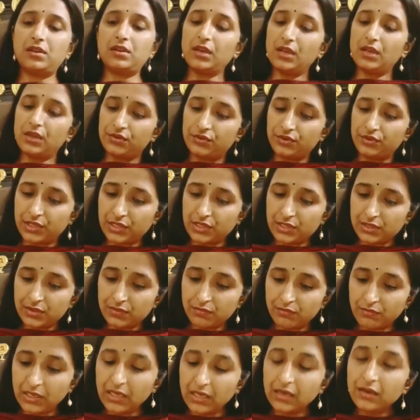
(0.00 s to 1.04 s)
So just
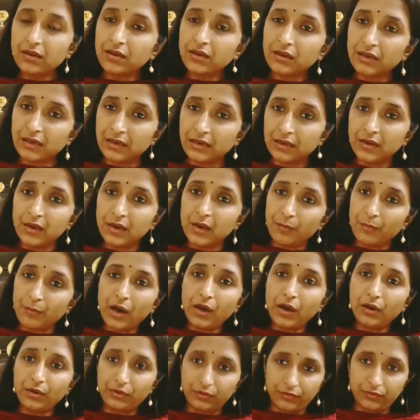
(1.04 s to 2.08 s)
make a
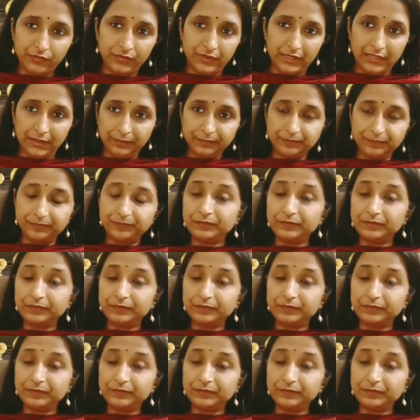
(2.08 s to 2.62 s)
part of that.